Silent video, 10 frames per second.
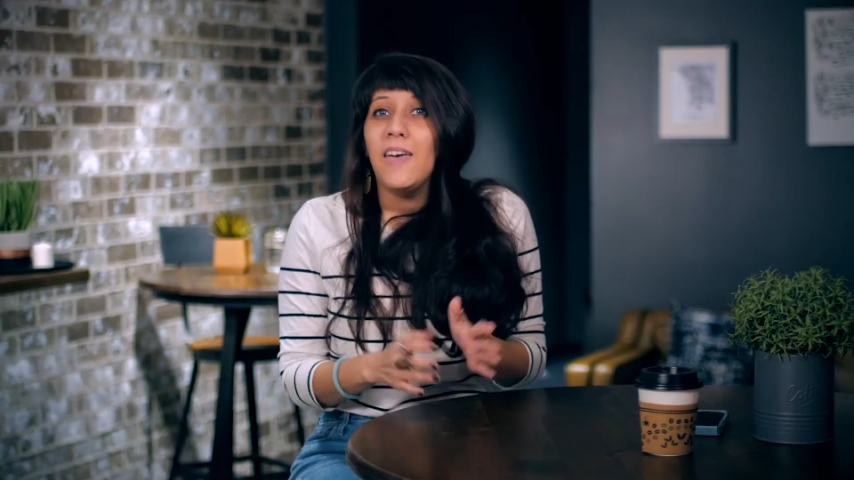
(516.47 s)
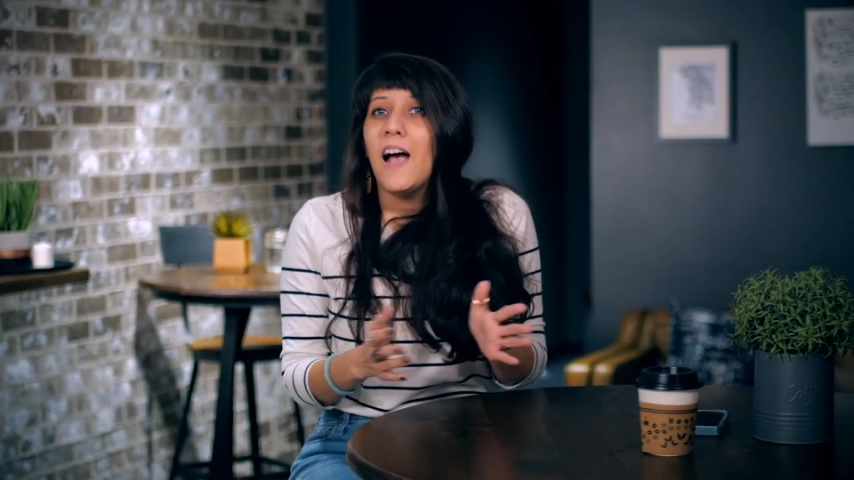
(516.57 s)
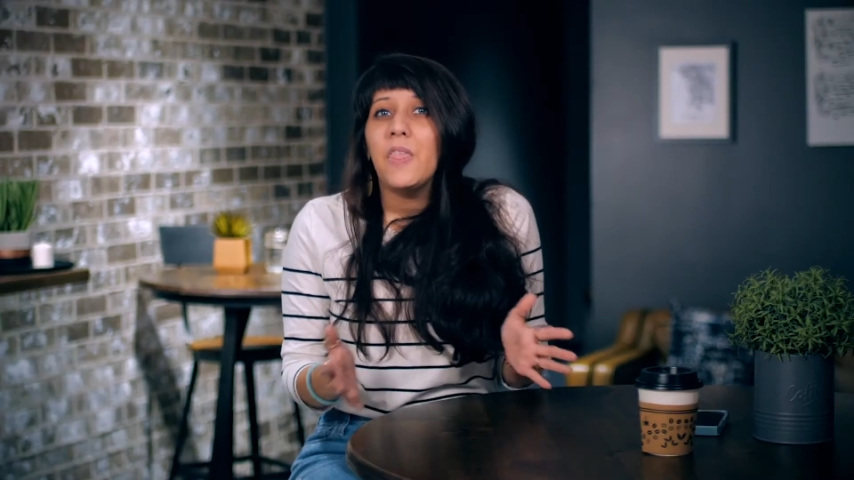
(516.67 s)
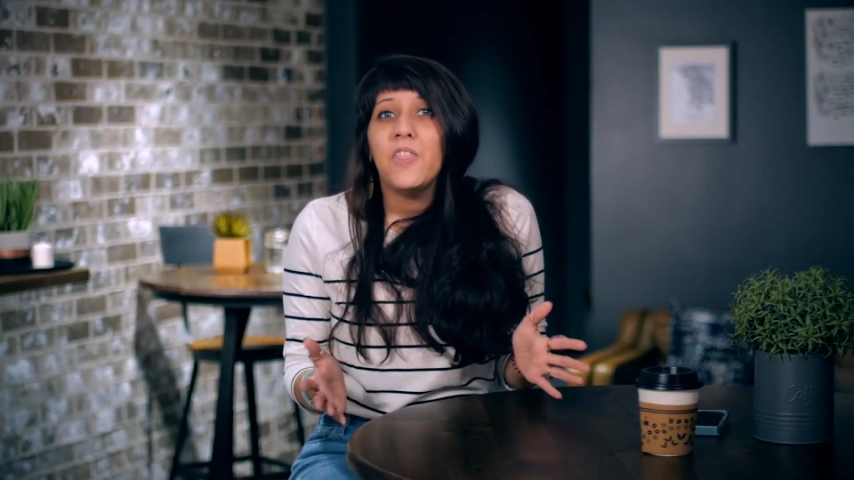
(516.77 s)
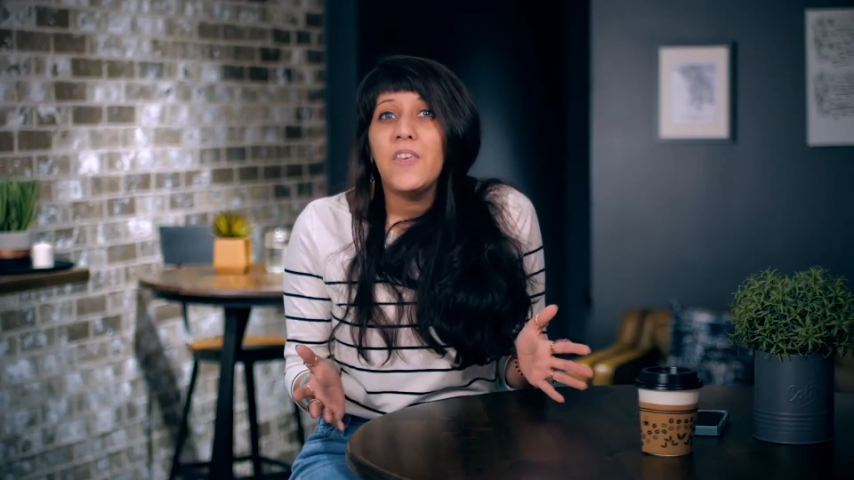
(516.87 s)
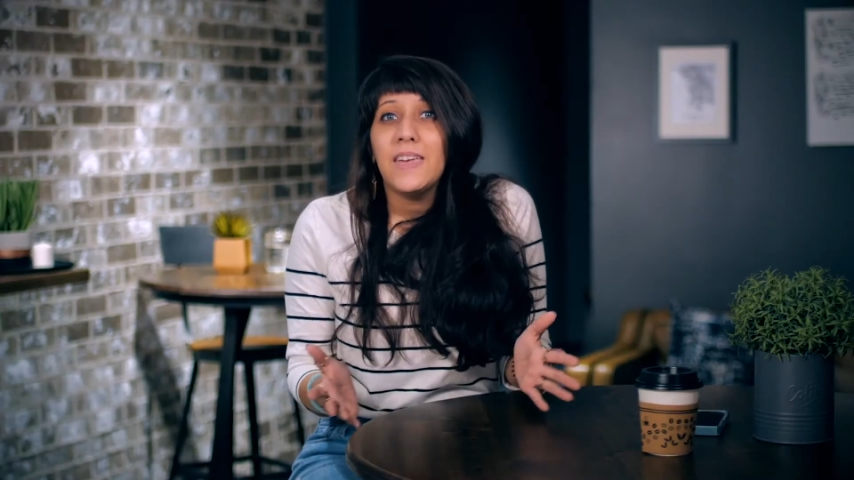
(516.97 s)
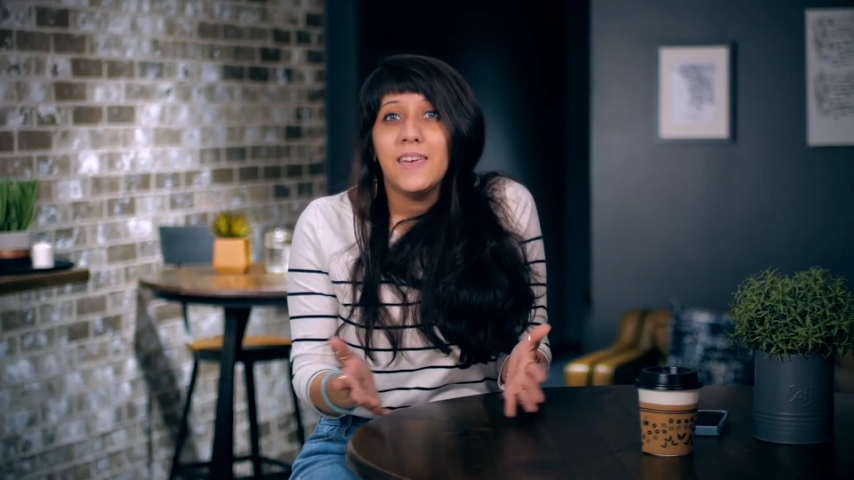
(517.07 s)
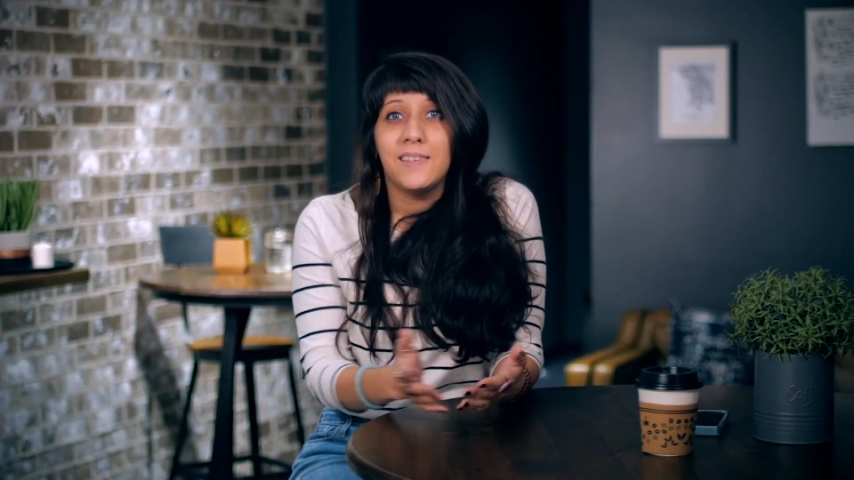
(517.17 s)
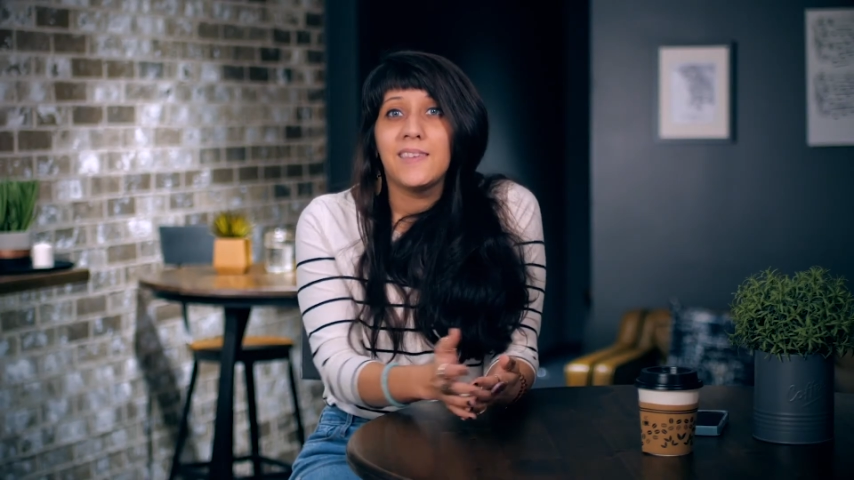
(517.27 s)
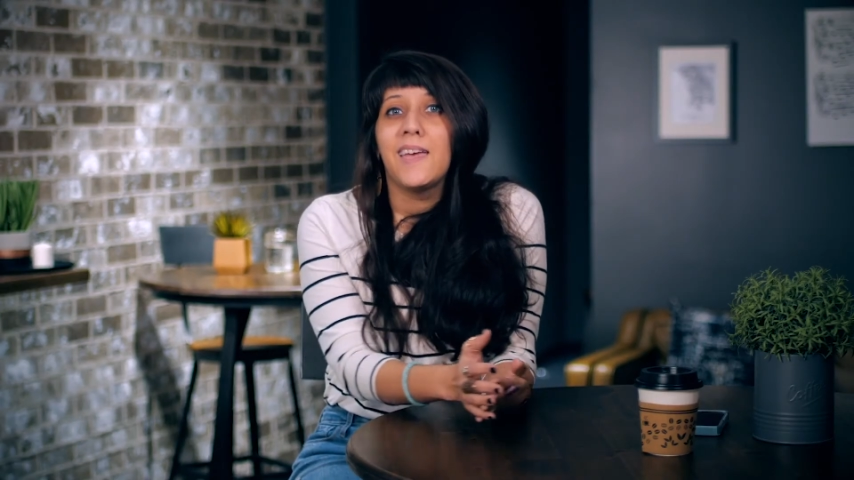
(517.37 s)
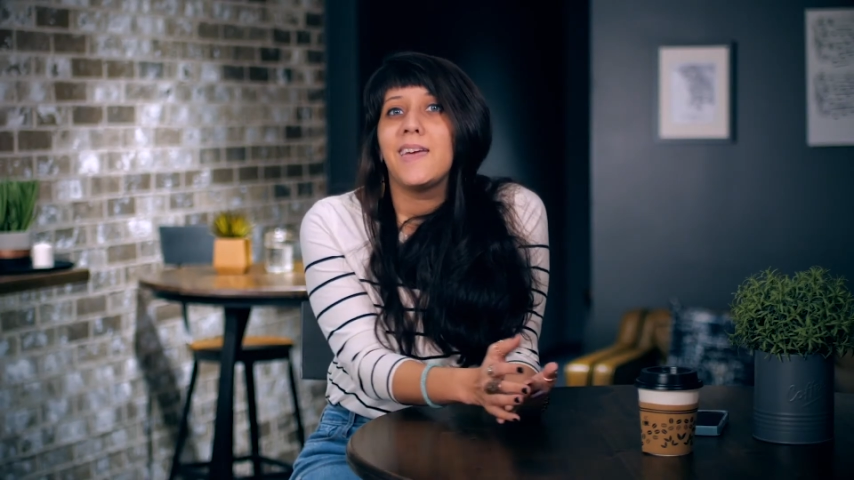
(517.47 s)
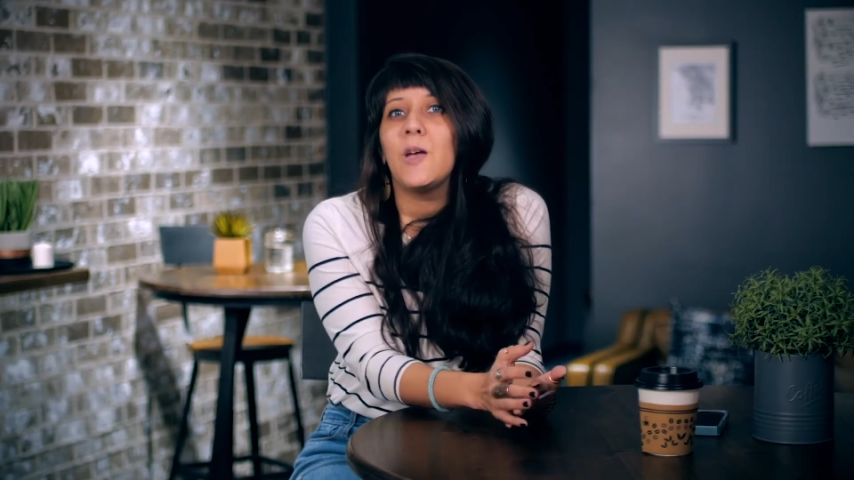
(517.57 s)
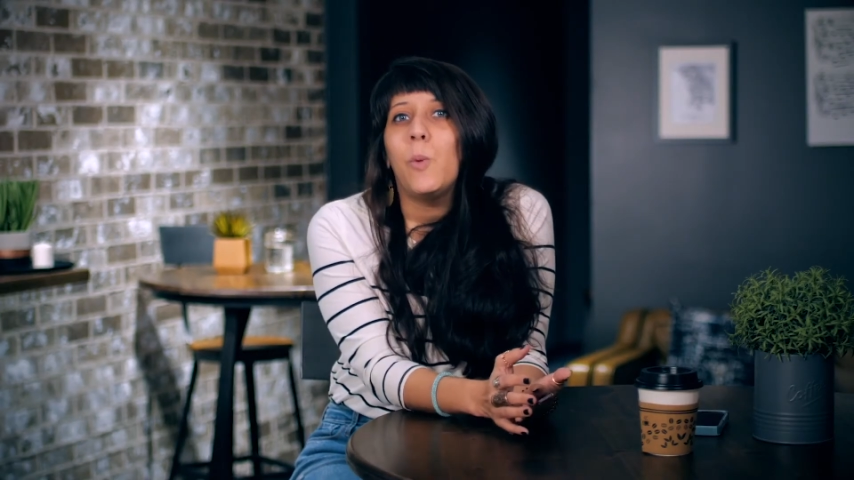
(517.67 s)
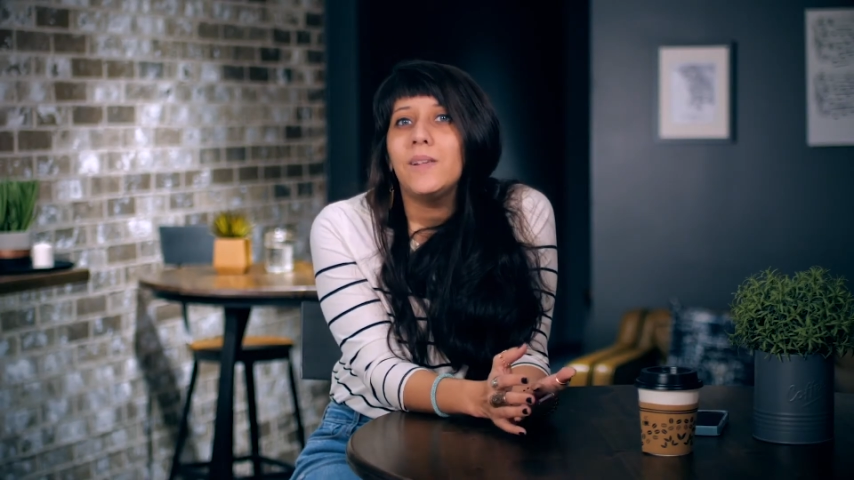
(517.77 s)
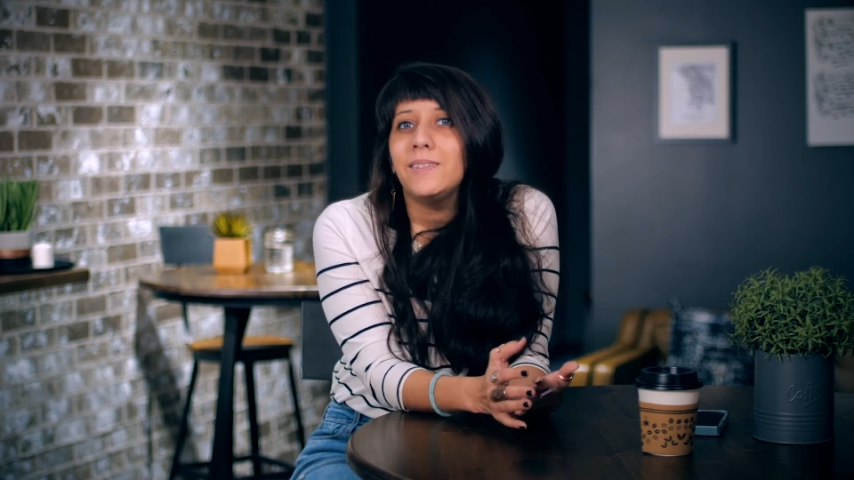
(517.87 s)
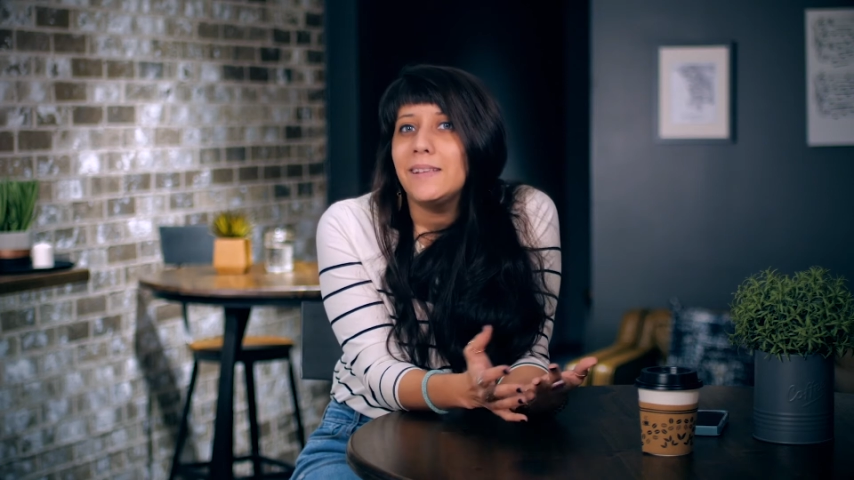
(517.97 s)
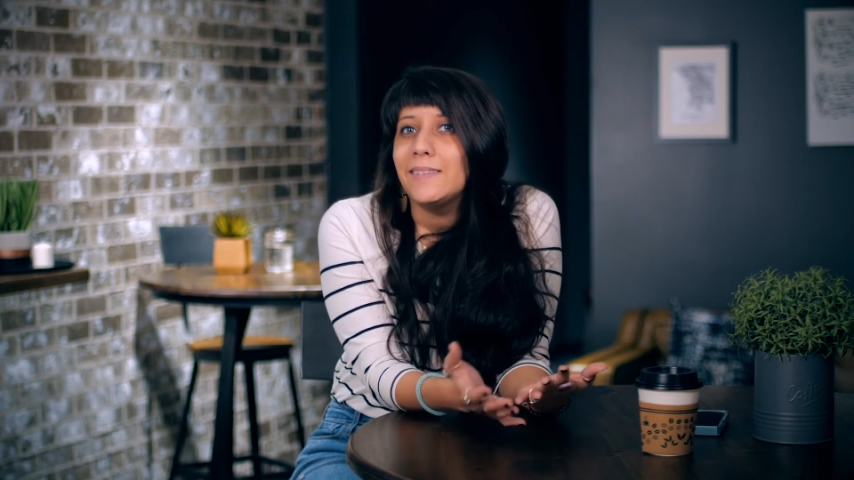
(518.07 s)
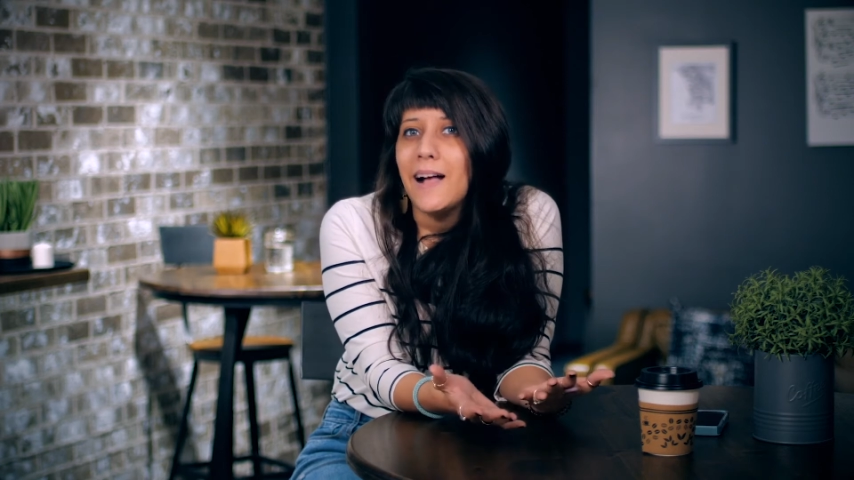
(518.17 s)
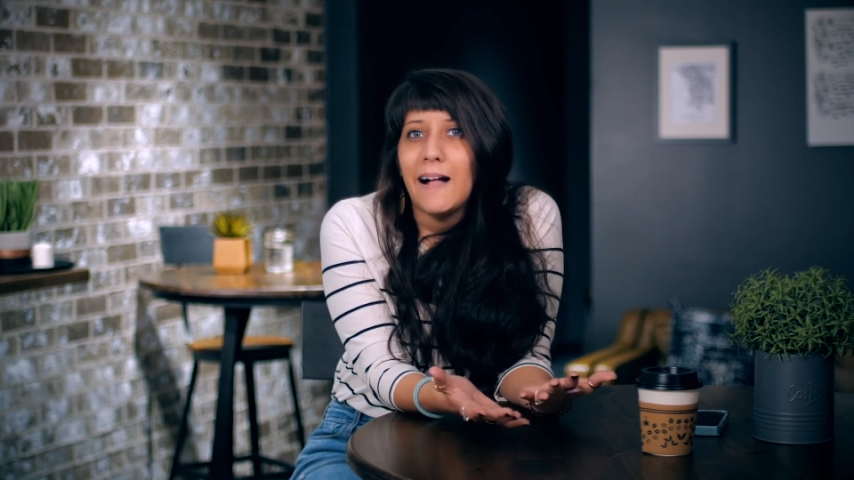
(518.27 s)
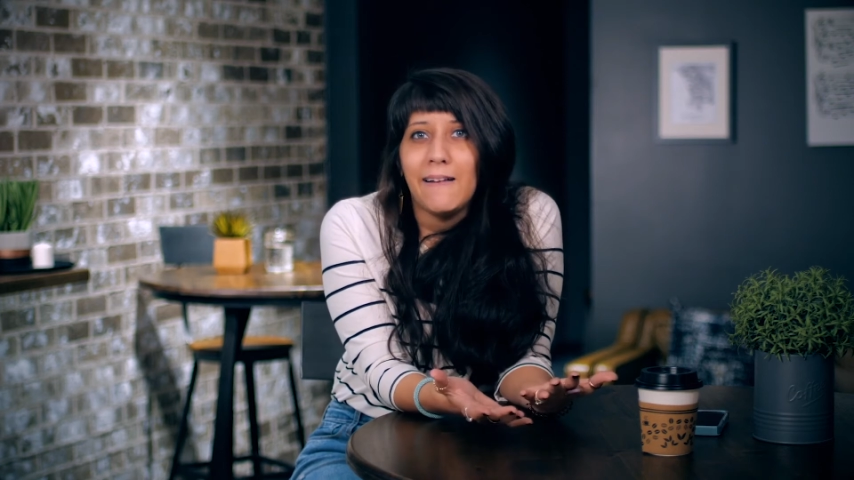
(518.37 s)
And the thing is, it wasn't
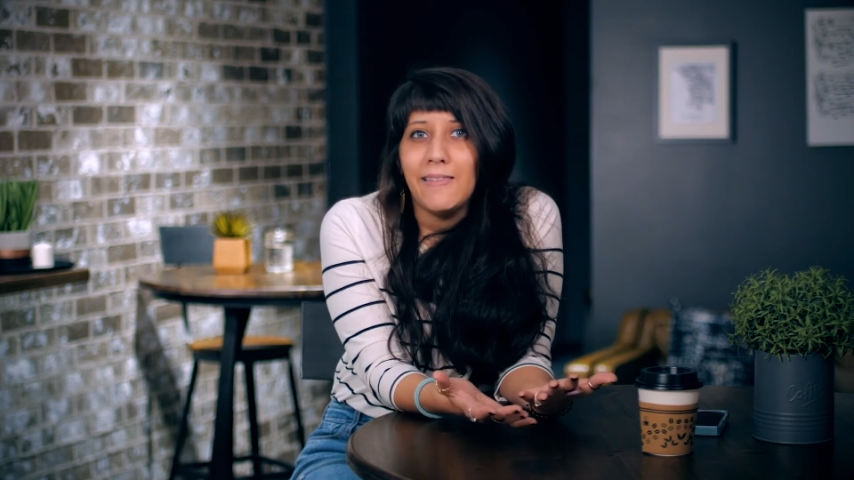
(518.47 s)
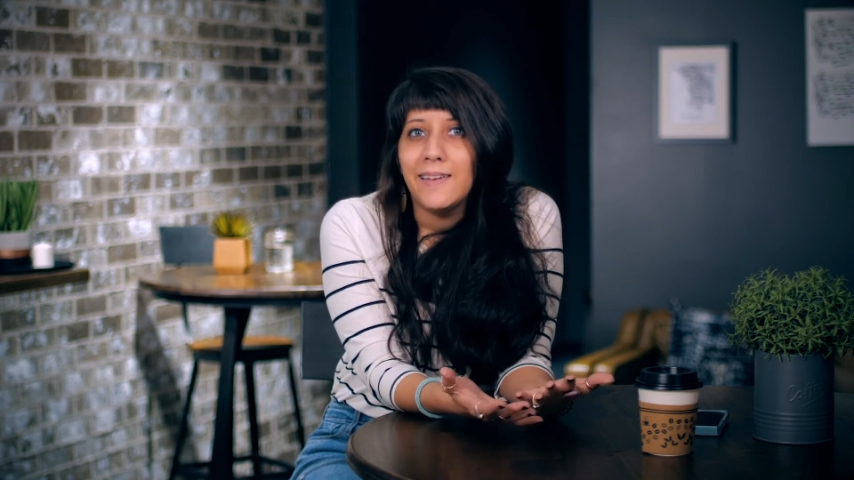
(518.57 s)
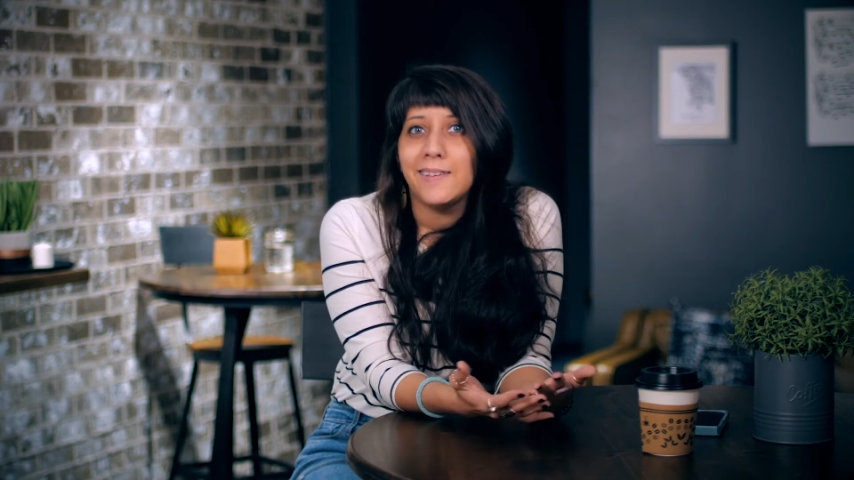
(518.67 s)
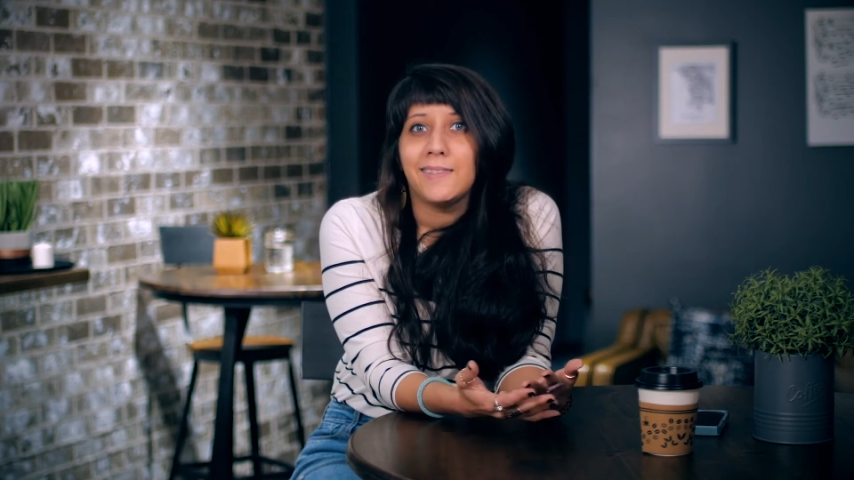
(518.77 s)
exactly like